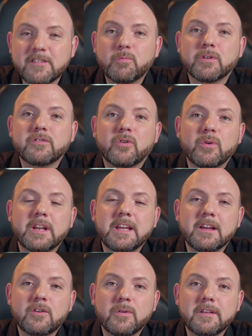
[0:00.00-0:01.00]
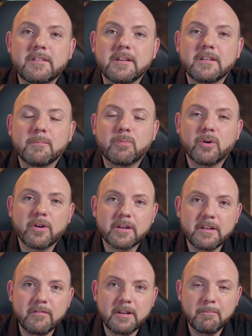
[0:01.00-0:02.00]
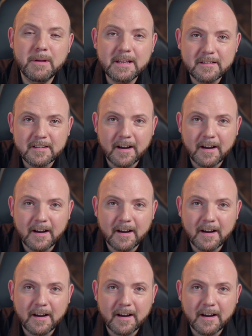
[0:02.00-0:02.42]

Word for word: this was already increasing the productivity big